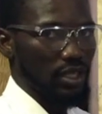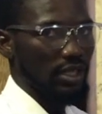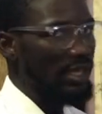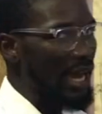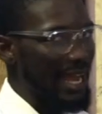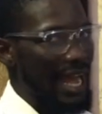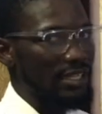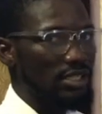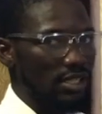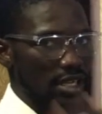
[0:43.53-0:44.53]
Now
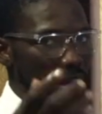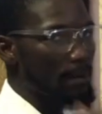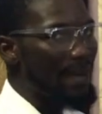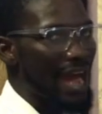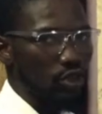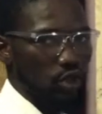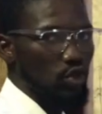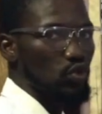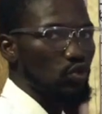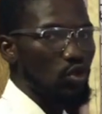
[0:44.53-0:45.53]
guys, back
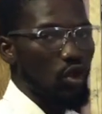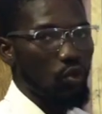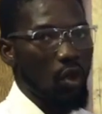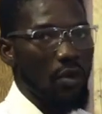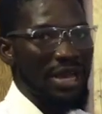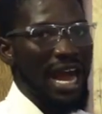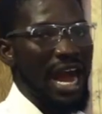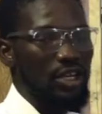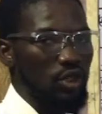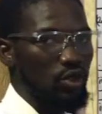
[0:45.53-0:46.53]
to what we
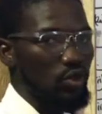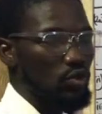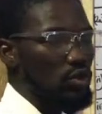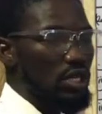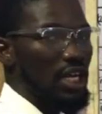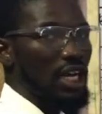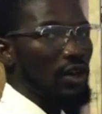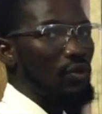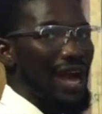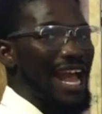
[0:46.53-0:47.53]
are asked to do.
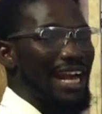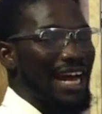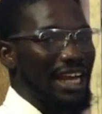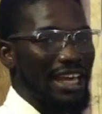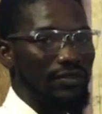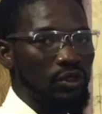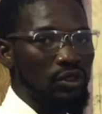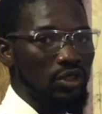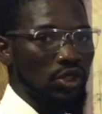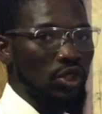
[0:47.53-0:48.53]
White are
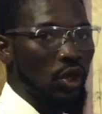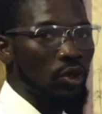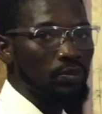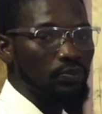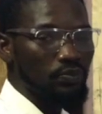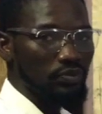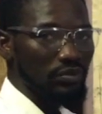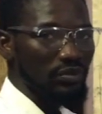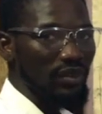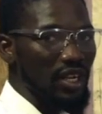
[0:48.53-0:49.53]
given some
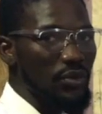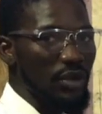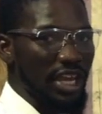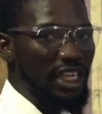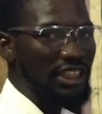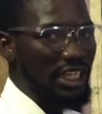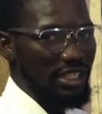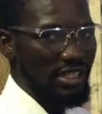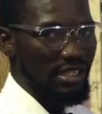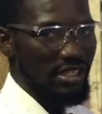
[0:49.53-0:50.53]

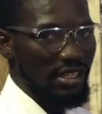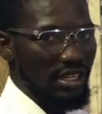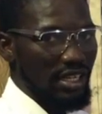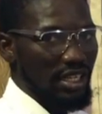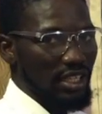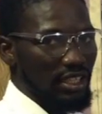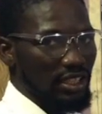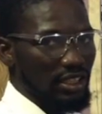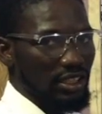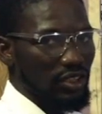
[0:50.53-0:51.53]
reagents
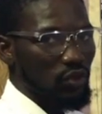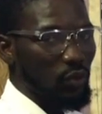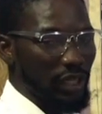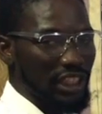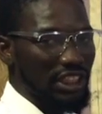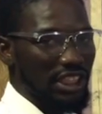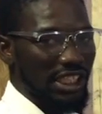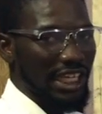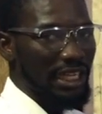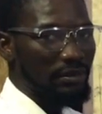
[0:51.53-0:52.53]
which
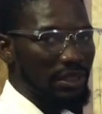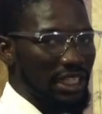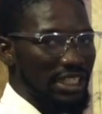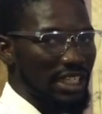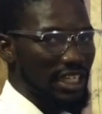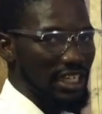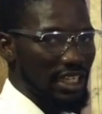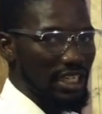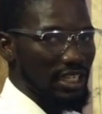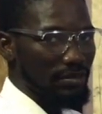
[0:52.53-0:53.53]
can be
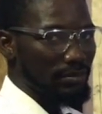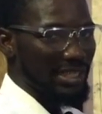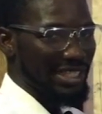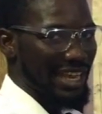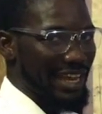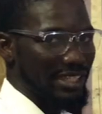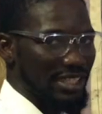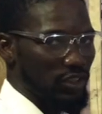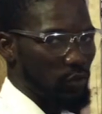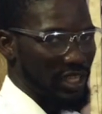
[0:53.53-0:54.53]
easily be
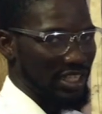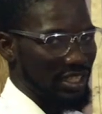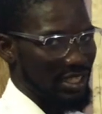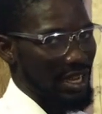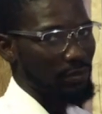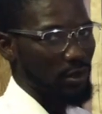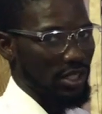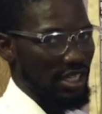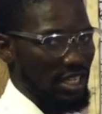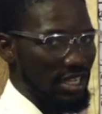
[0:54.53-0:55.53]
tested with the sample
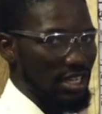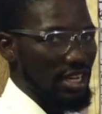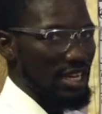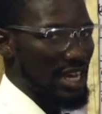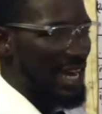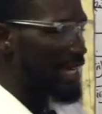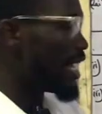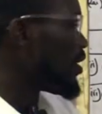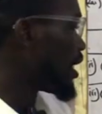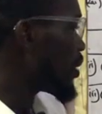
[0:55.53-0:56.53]
C. And
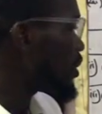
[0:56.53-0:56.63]
how can